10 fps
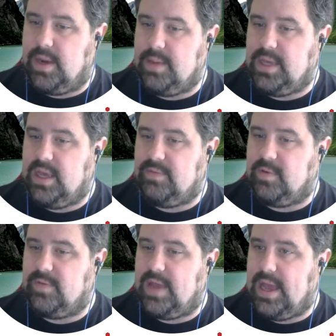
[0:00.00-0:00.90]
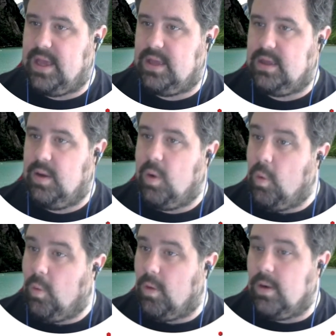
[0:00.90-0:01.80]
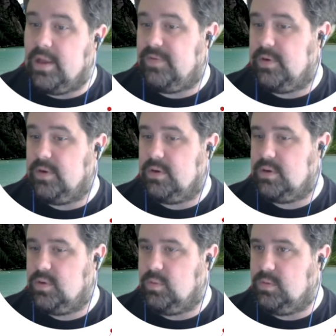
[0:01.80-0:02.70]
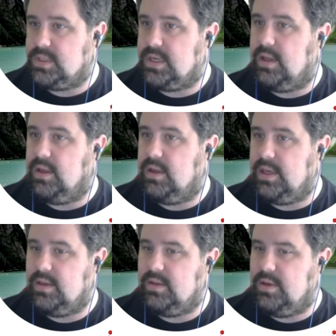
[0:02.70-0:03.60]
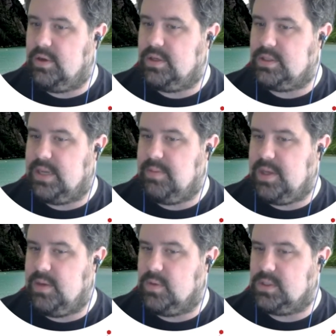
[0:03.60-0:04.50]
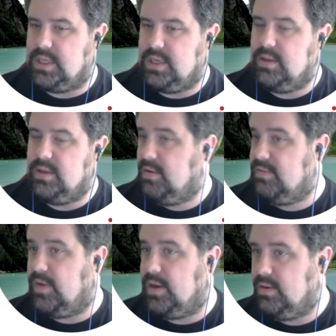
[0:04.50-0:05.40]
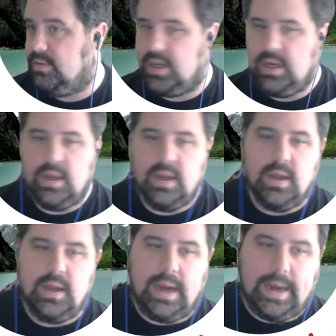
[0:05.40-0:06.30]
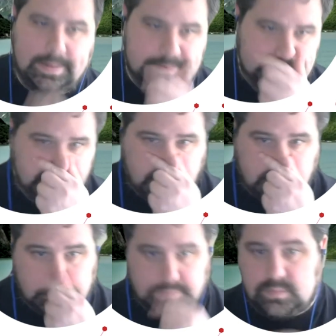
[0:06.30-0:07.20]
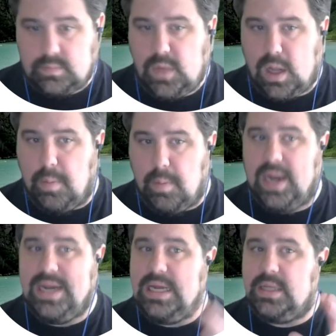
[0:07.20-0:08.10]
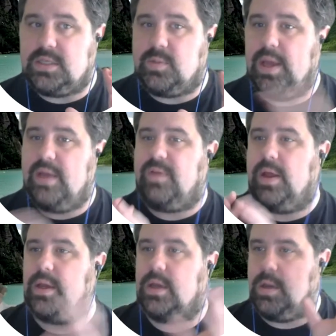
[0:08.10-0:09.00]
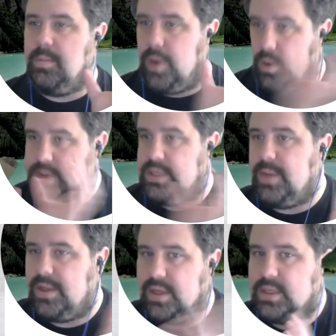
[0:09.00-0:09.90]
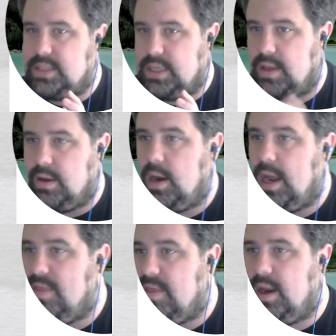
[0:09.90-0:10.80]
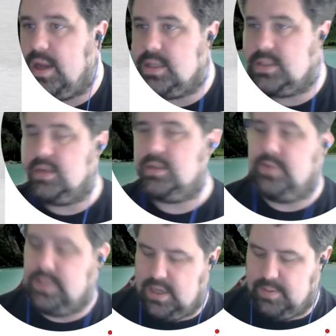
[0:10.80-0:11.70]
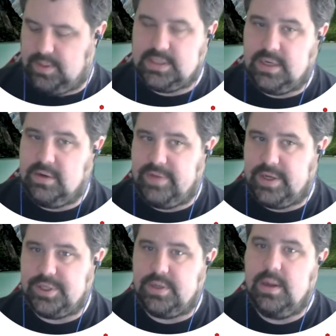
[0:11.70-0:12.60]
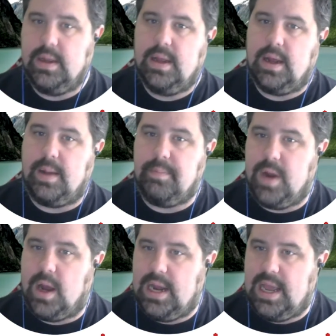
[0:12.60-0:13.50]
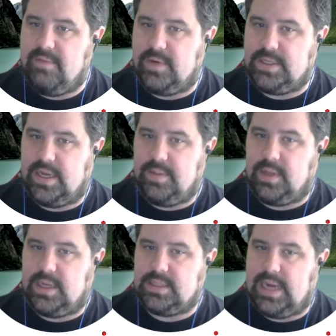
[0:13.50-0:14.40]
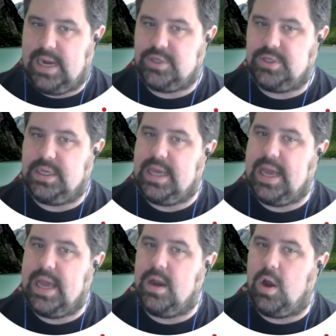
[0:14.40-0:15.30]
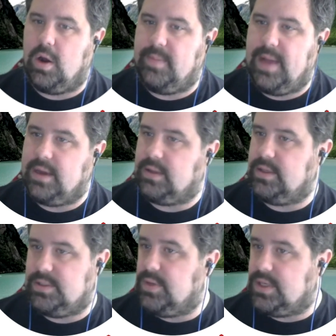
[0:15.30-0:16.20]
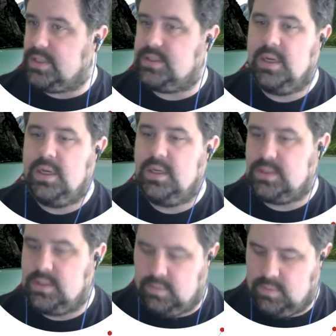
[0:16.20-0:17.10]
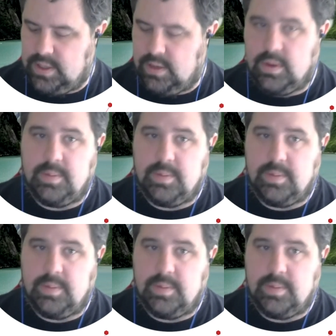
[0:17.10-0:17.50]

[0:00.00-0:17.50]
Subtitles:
my behavior of A. Or if you're cool Scala-y, you can say B or C. Fun, right? But I need this way of like composing my things together, and then I can start doing type class derivation. Not every type class actually can automatically do this, so it only